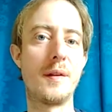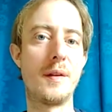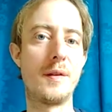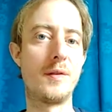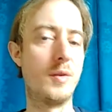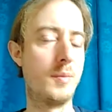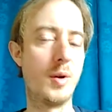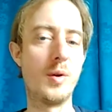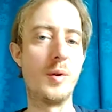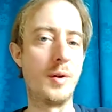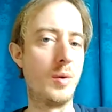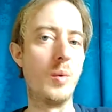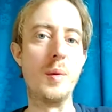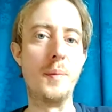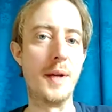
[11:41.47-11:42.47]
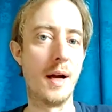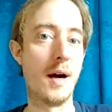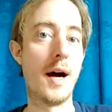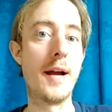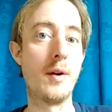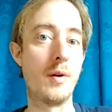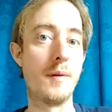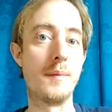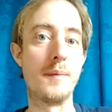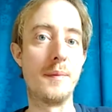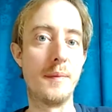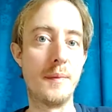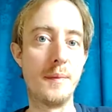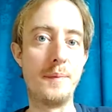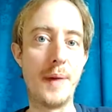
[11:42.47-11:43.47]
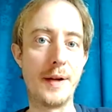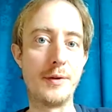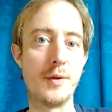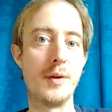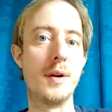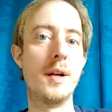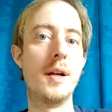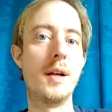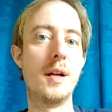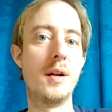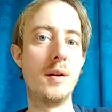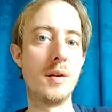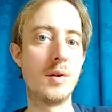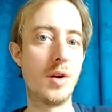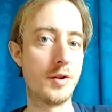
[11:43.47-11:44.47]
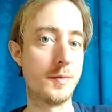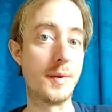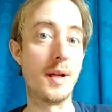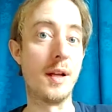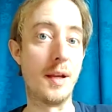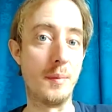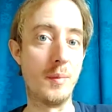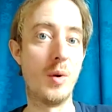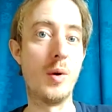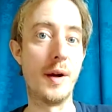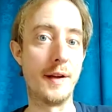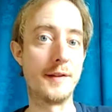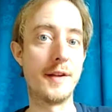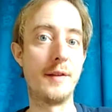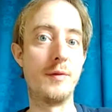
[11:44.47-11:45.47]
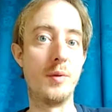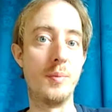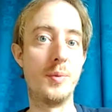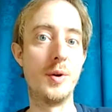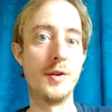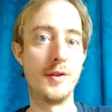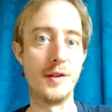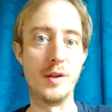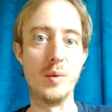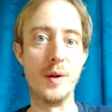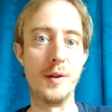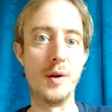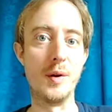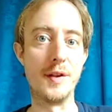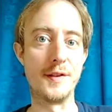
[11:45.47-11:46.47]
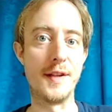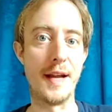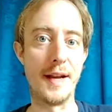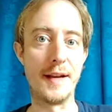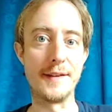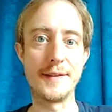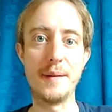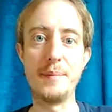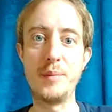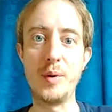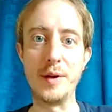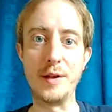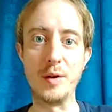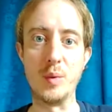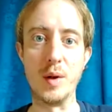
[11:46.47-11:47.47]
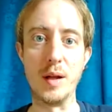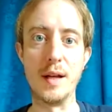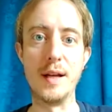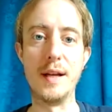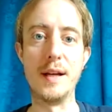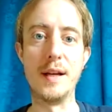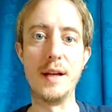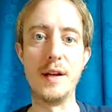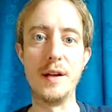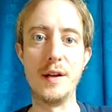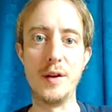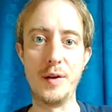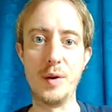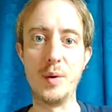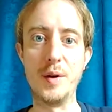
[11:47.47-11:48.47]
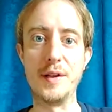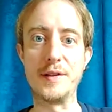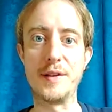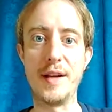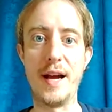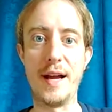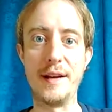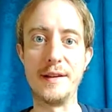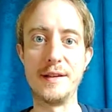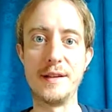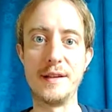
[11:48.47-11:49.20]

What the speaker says: Tomorrow you will be a higher, better, cosmically more insightful person. You will notice that at some point. You will notice that